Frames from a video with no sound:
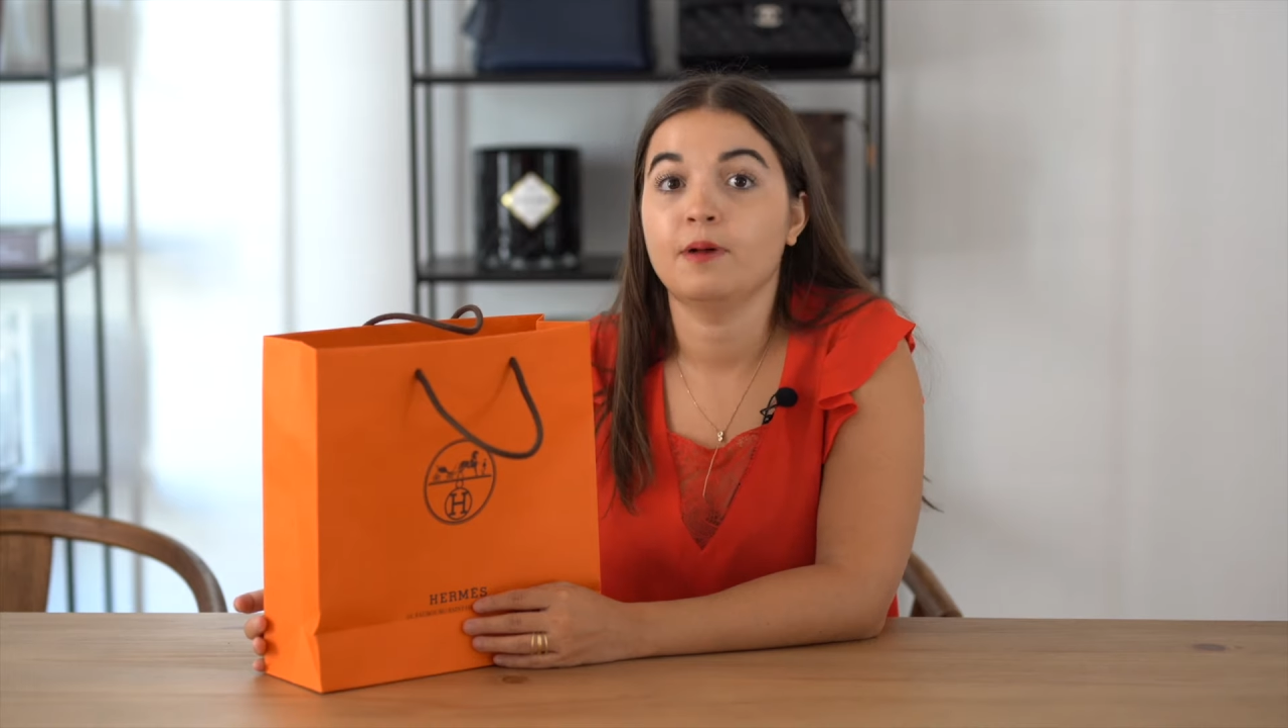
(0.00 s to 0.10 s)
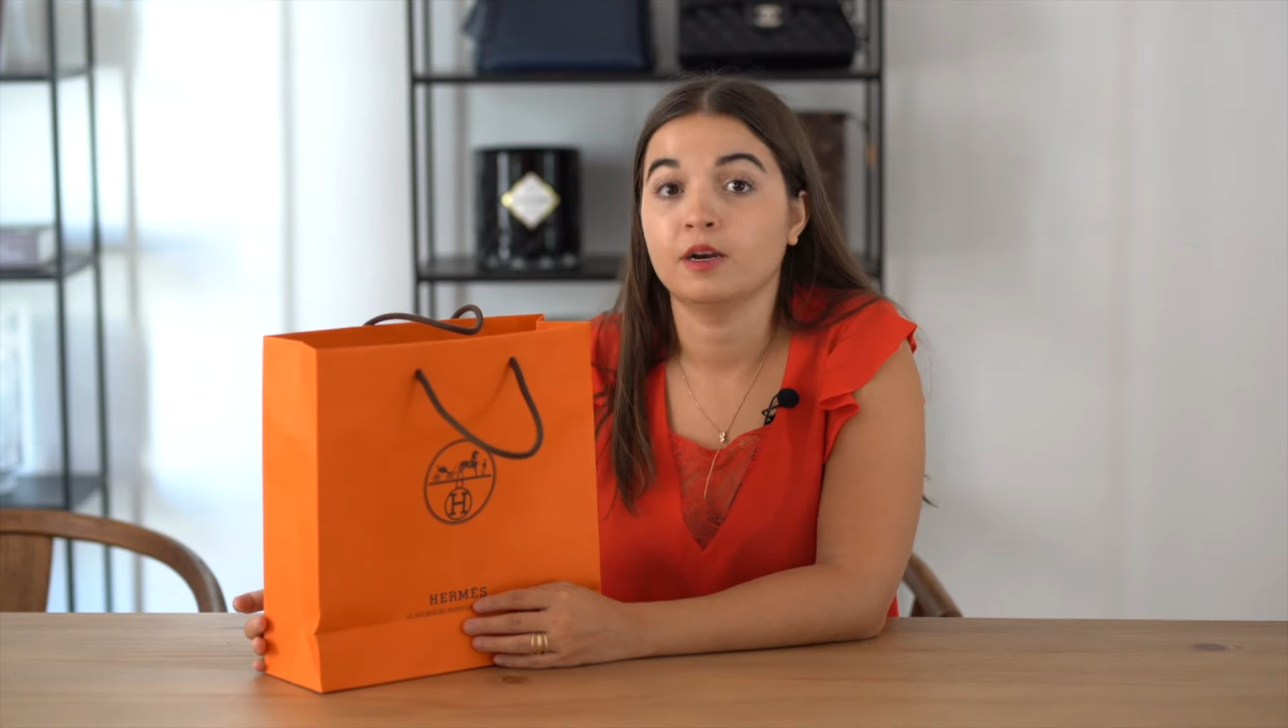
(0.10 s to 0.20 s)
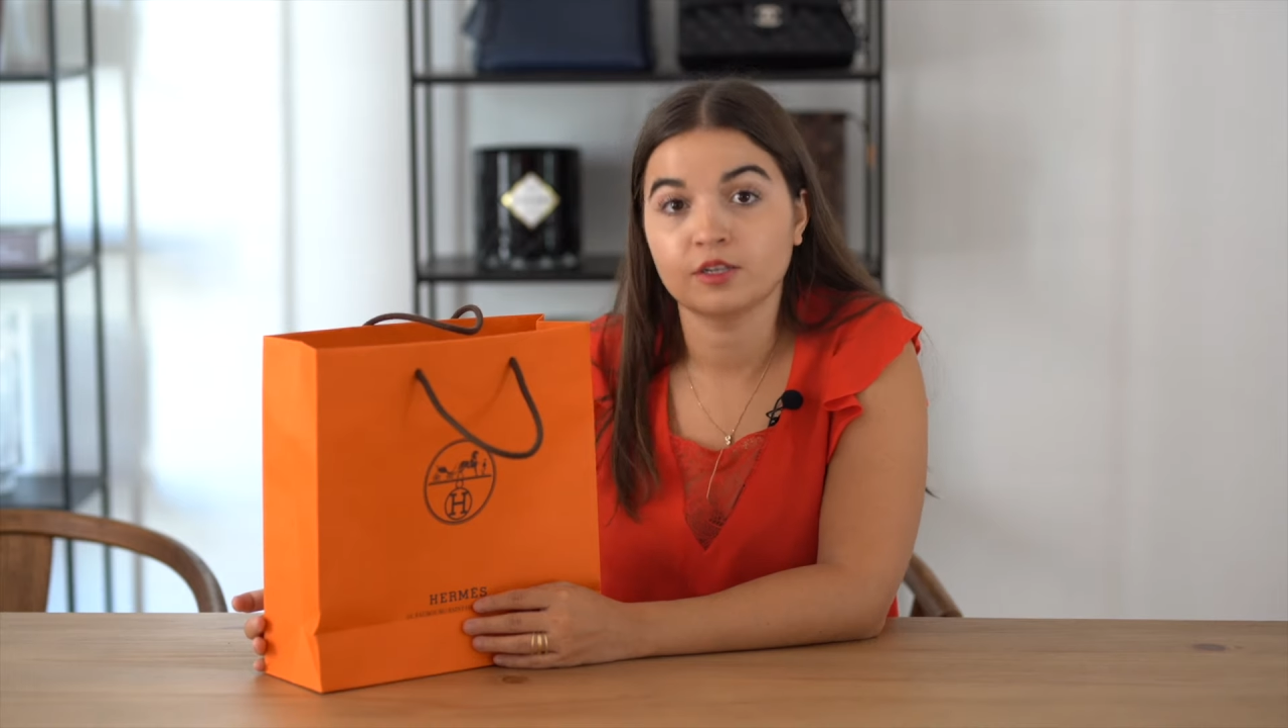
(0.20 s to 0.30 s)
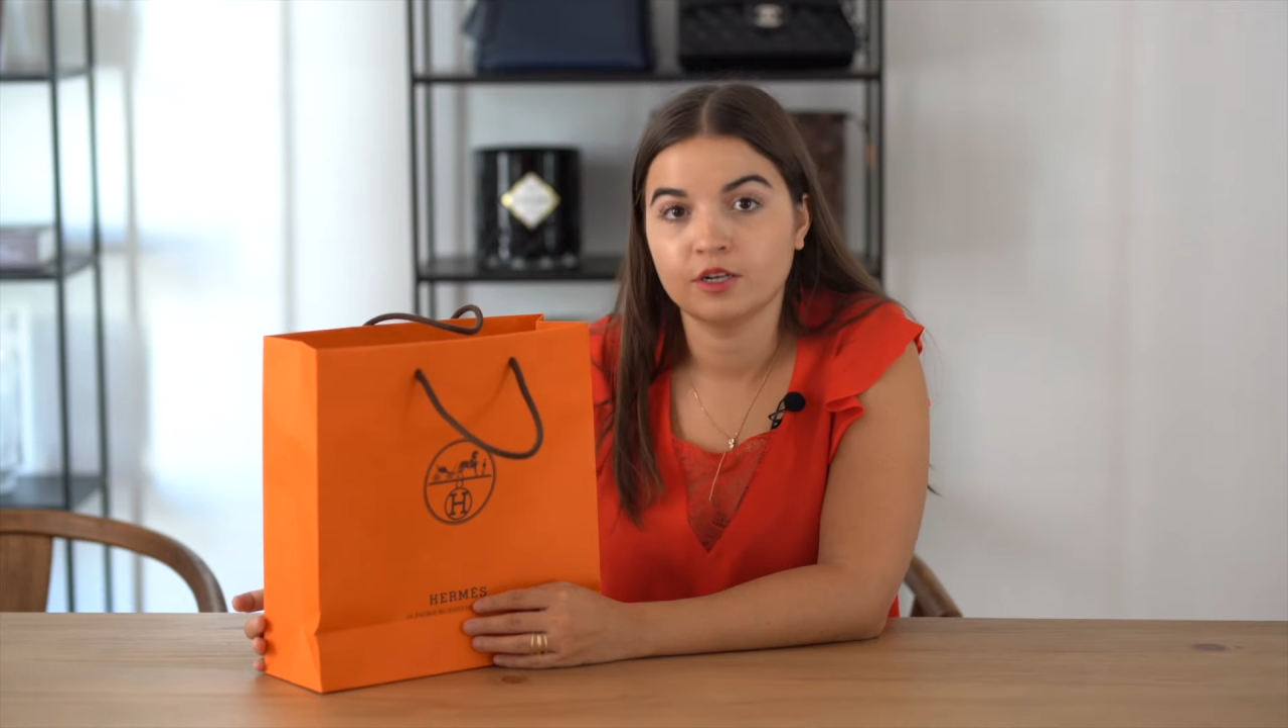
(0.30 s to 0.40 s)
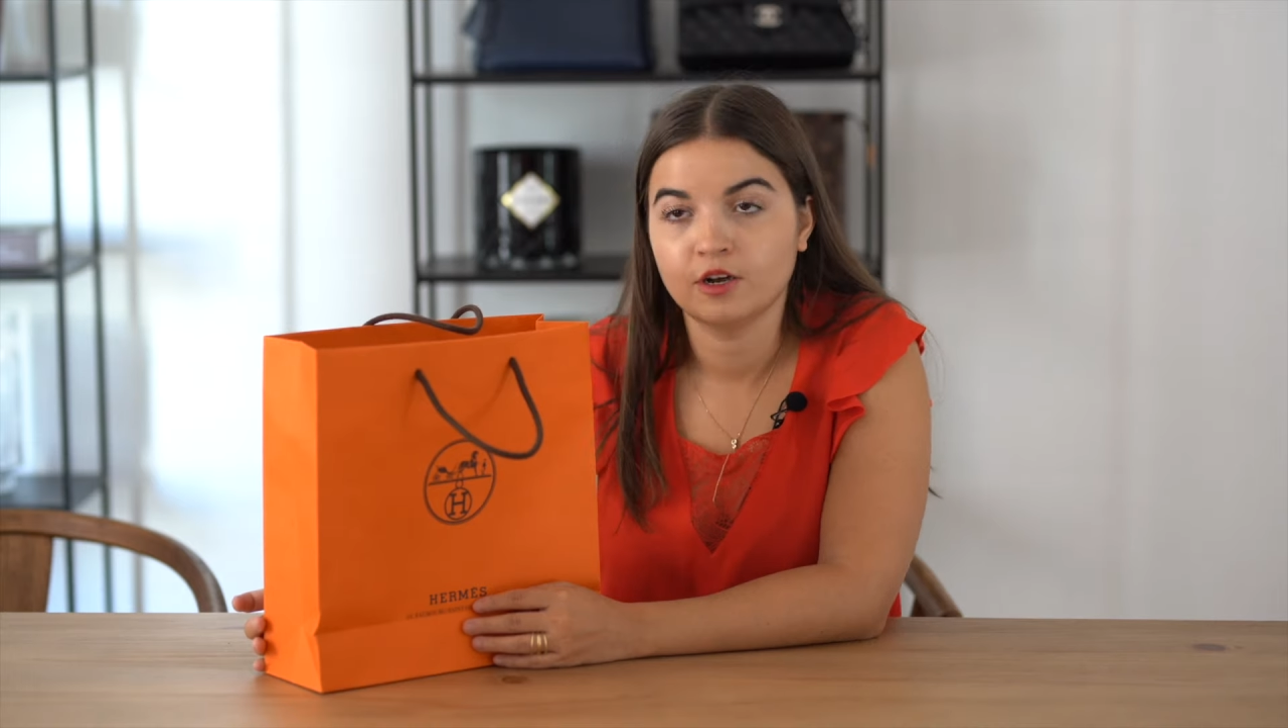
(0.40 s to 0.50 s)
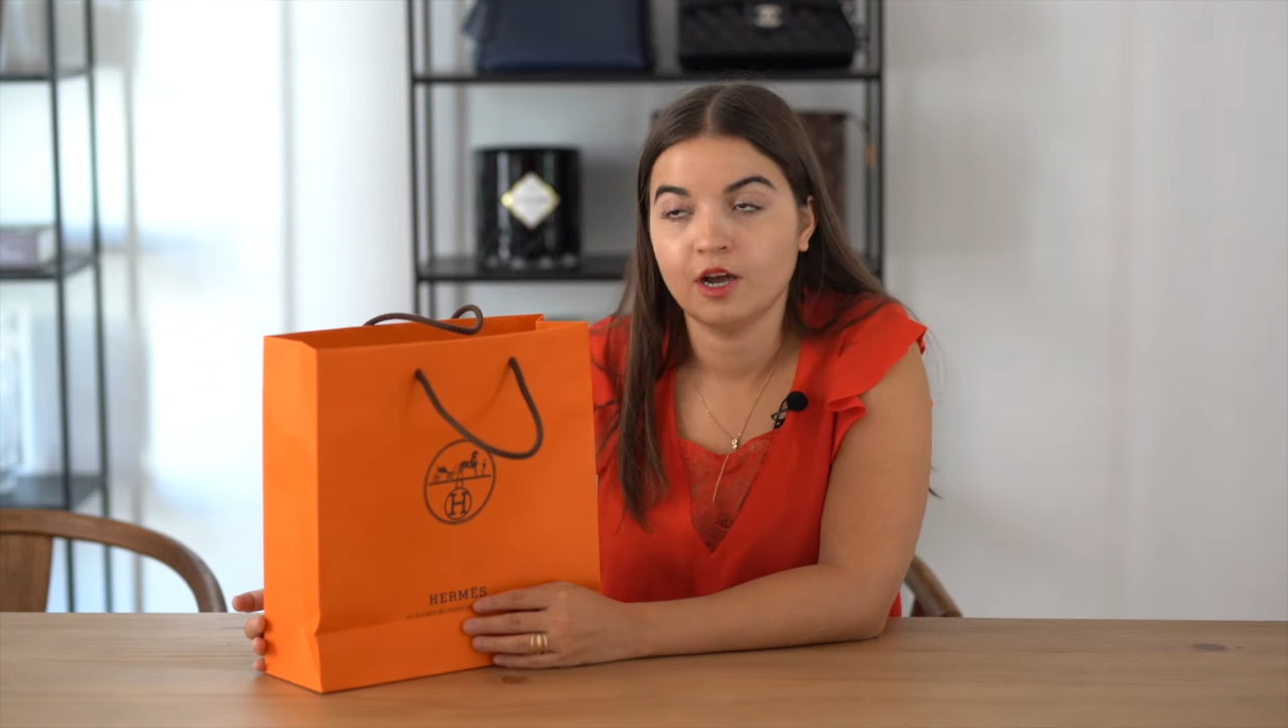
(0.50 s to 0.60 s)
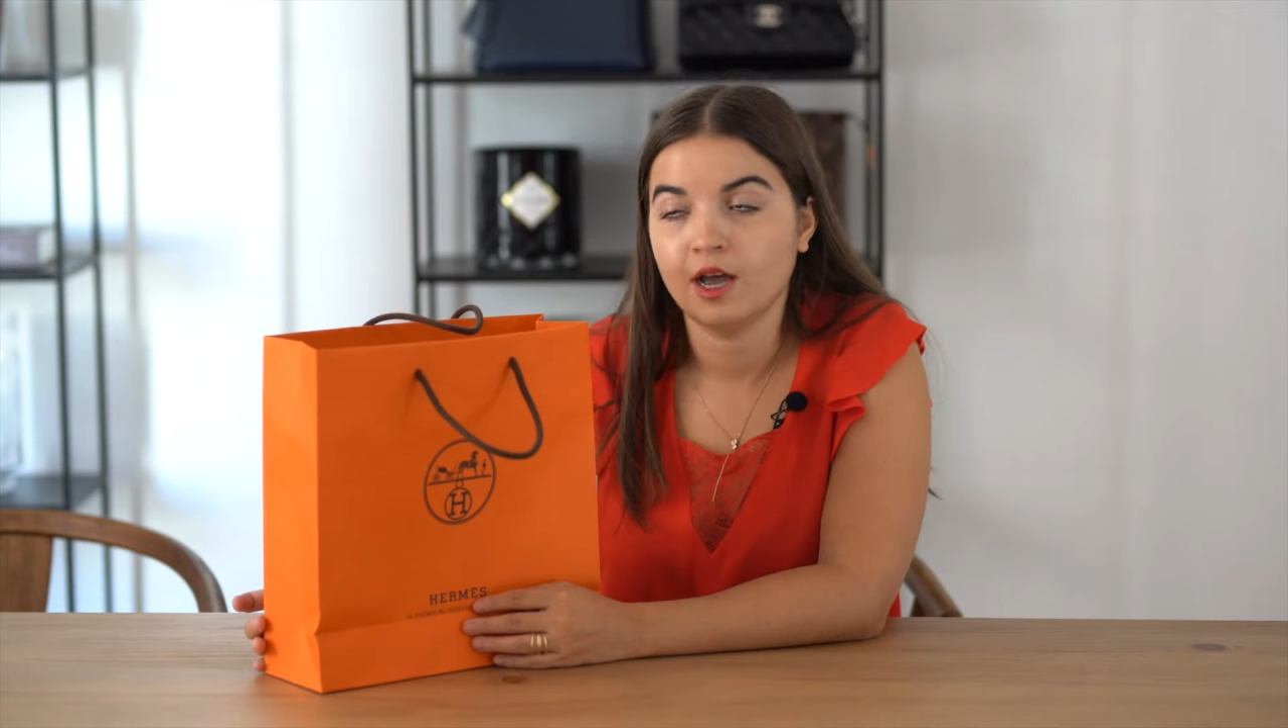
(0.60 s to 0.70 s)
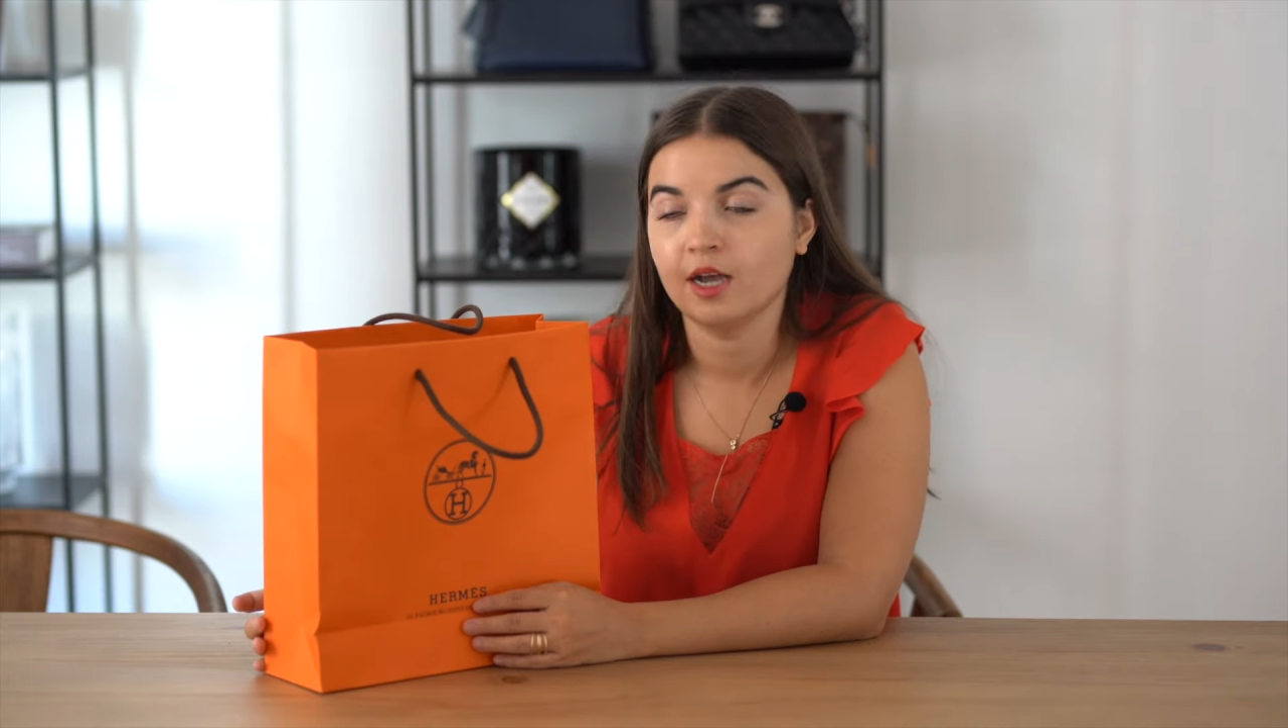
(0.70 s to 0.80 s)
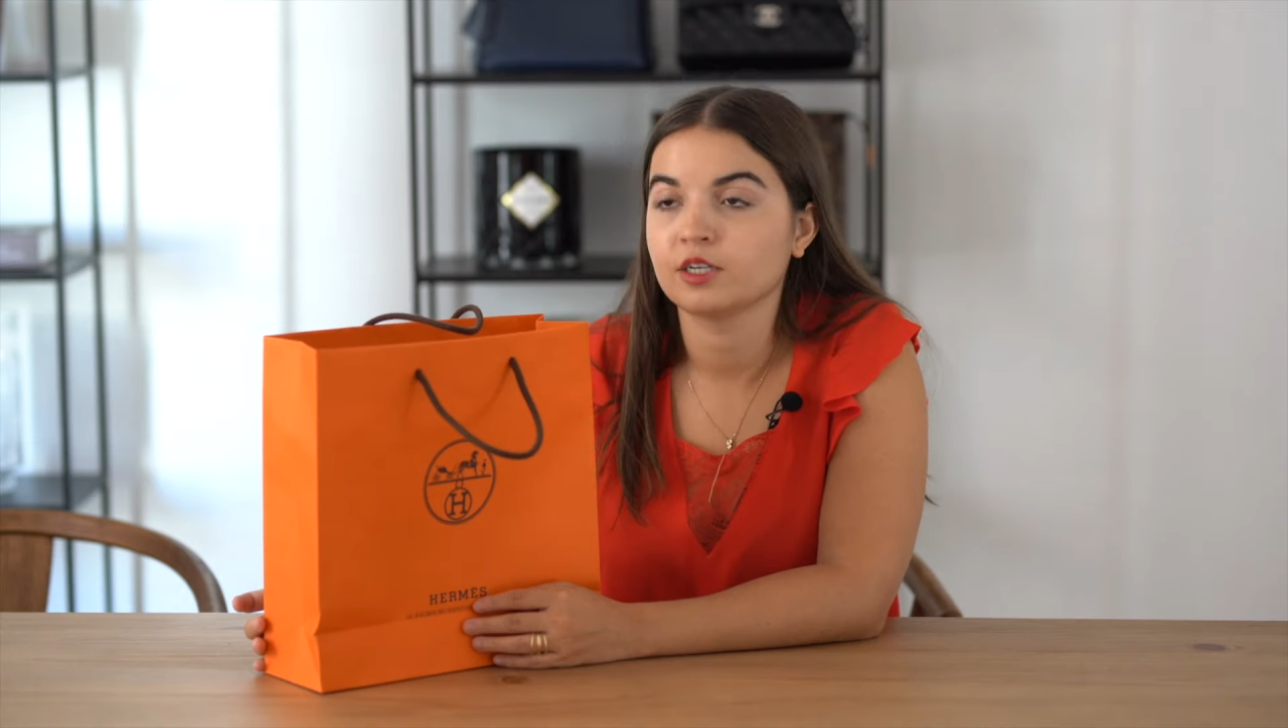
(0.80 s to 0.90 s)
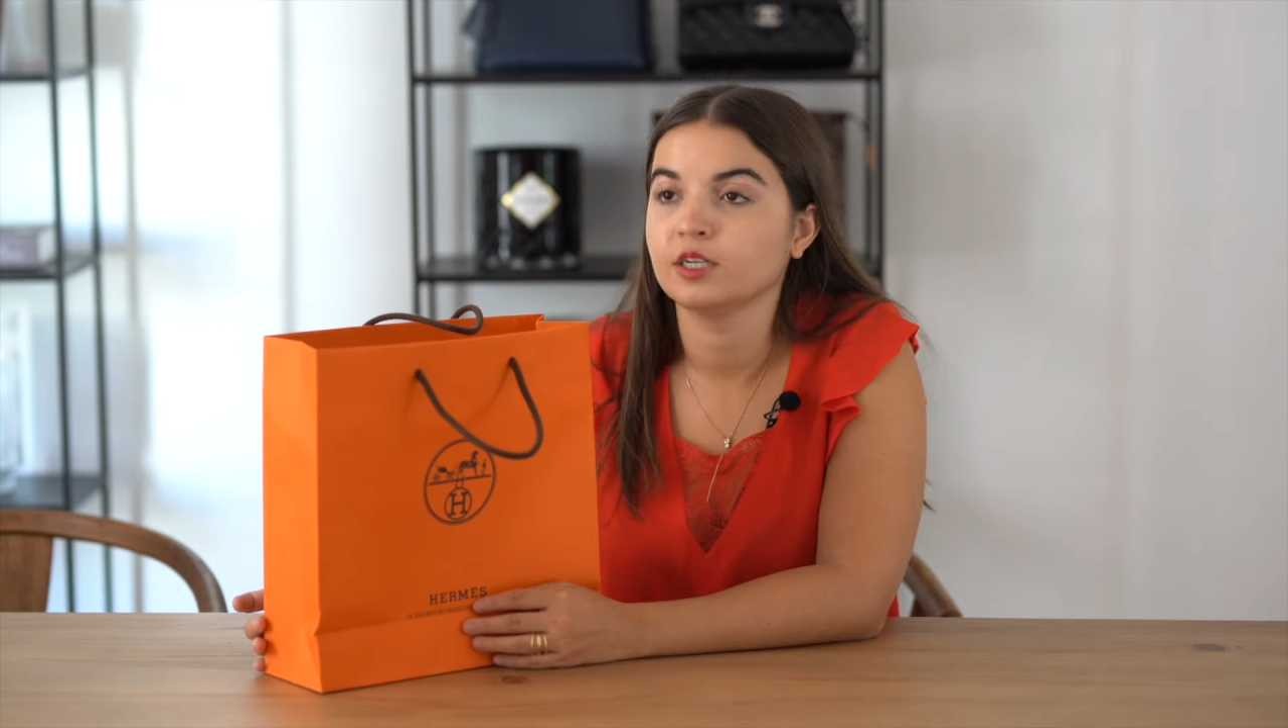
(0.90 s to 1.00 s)
Barcelona
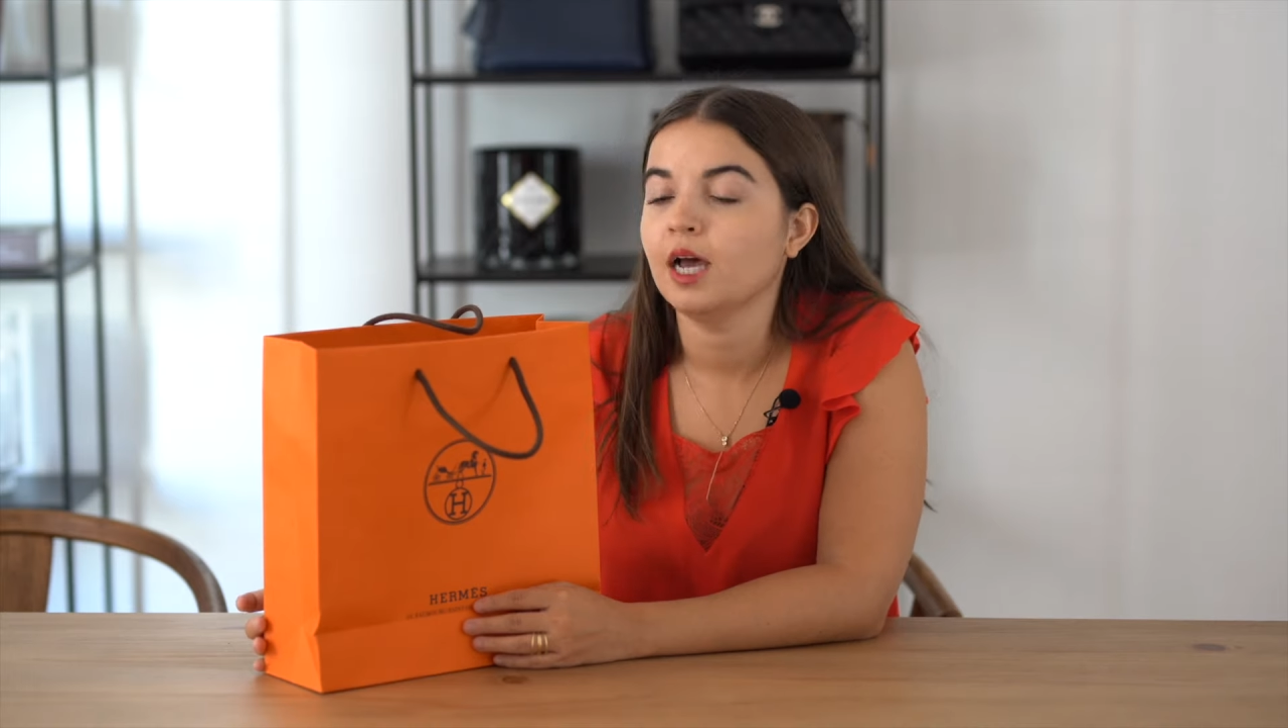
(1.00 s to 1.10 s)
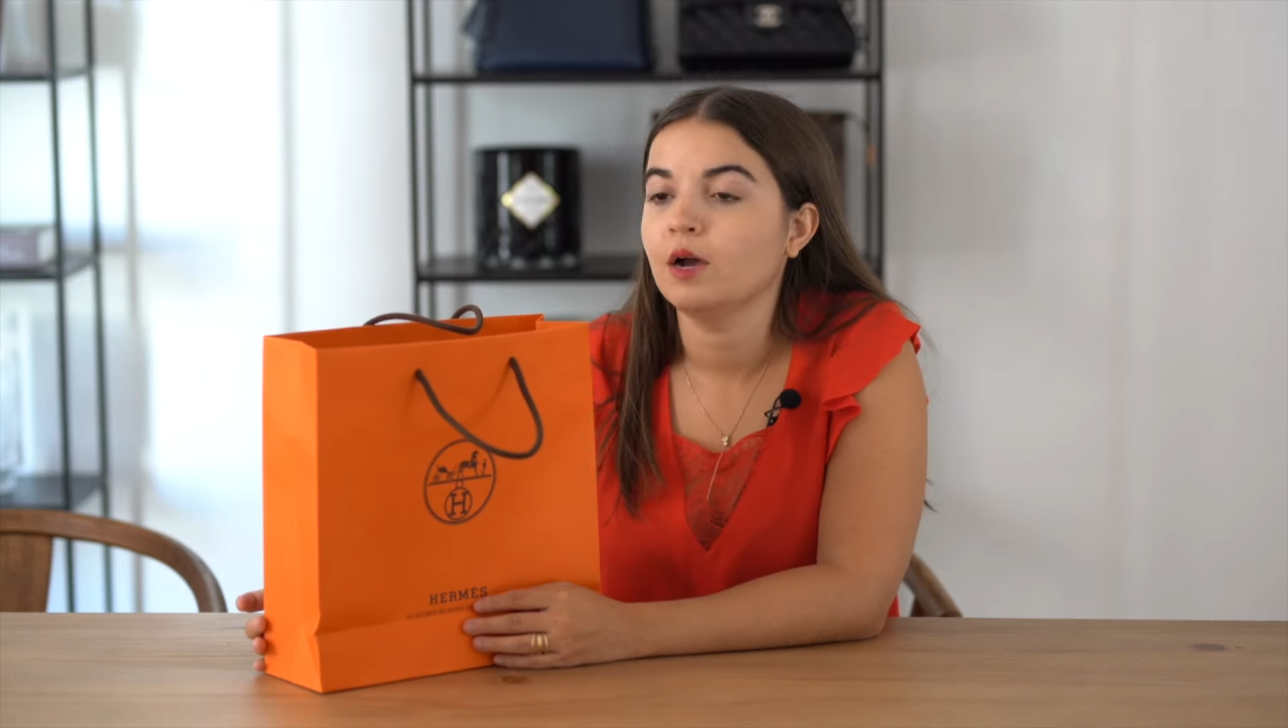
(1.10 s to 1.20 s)
actually.